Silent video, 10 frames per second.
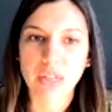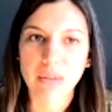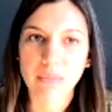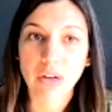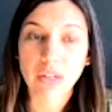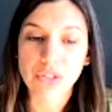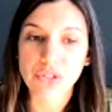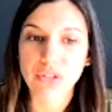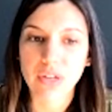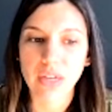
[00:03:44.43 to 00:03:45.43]
our
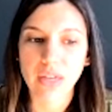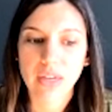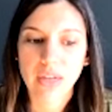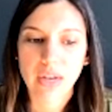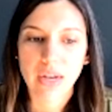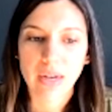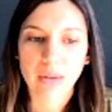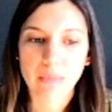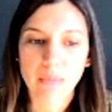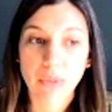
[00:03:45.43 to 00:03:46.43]
history,
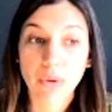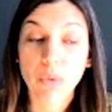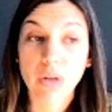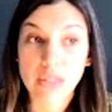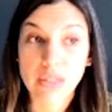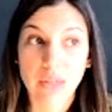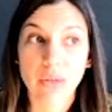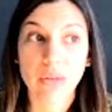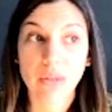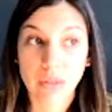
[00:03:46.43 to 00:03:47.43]
there was
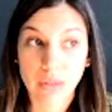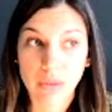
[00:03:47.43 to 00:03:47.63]
a